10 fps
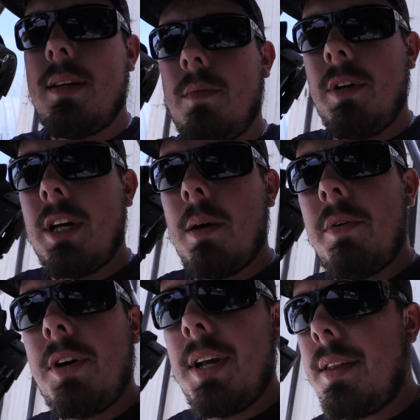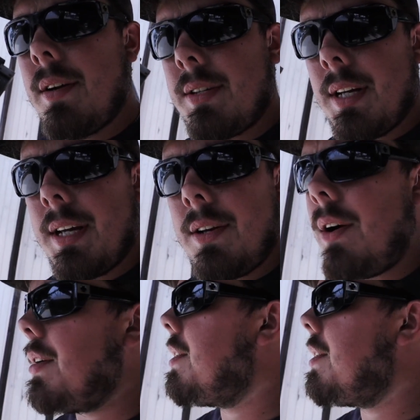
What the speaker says: I'm gonna come underneath here, it's gonna get dark